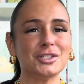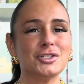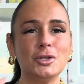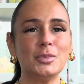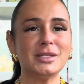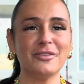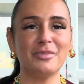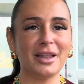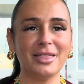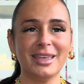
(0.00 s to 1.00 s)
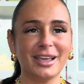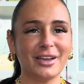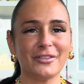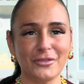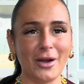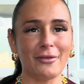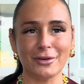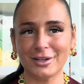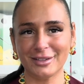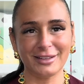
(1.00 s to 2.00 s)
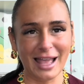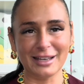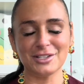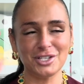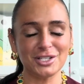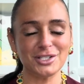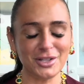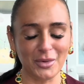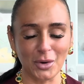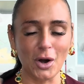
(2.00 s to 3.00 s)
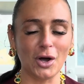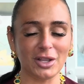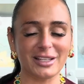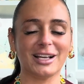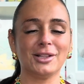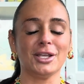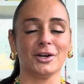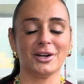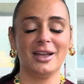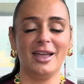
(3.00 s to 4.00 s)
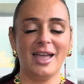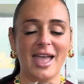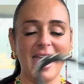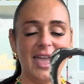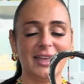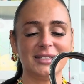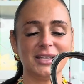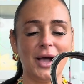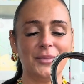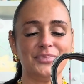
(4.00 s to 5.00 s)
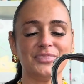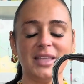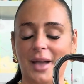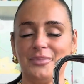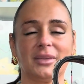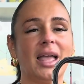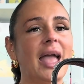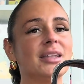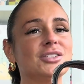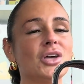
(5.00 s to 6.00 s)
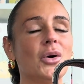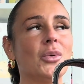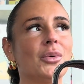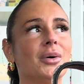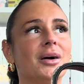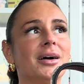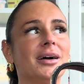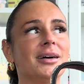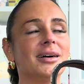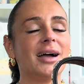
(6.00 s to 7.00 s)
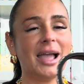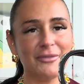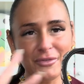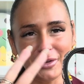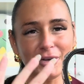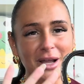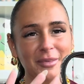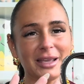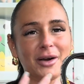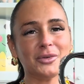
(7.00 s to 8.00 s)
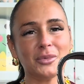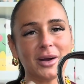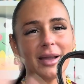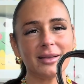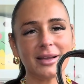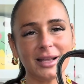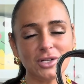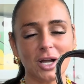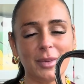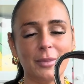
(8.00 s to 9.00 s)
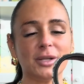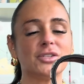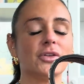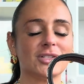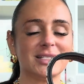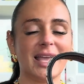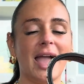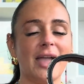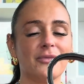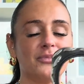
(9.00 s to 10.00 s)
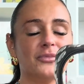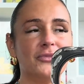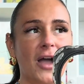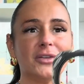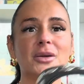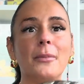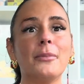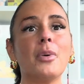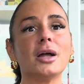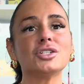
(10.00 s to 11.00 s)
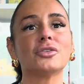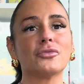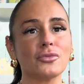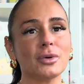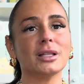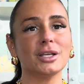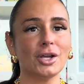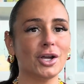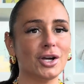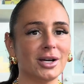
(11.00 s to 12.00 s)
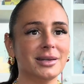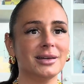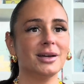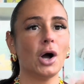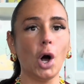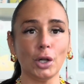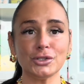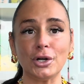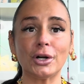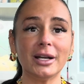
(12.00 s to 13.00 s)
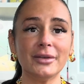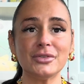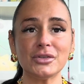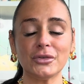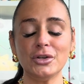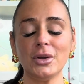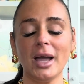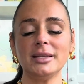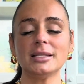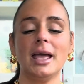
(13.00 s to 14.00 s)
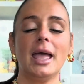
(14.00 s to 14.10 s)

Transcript: dupes have been a thing forever, and just so that we're all clear. And yeah, and so I have a video coming out where I talk about a bunch of those because I found a bunch of really good alternatives for you guys.